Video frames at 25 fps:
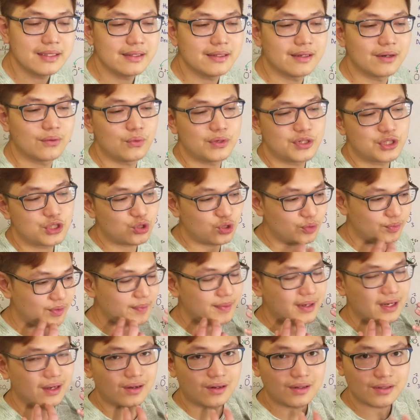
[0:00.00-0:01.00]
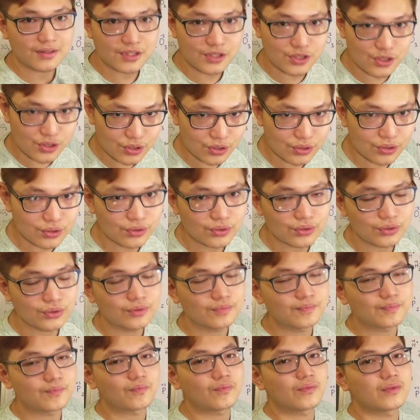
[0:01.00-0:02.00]
and which group they belongs
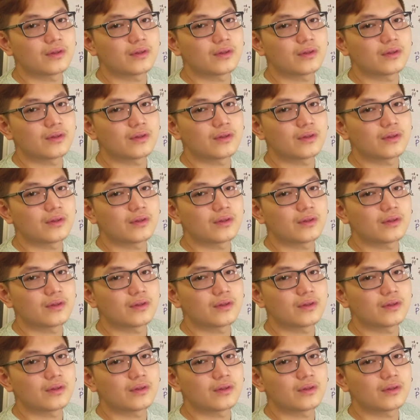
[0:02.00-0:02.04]
to.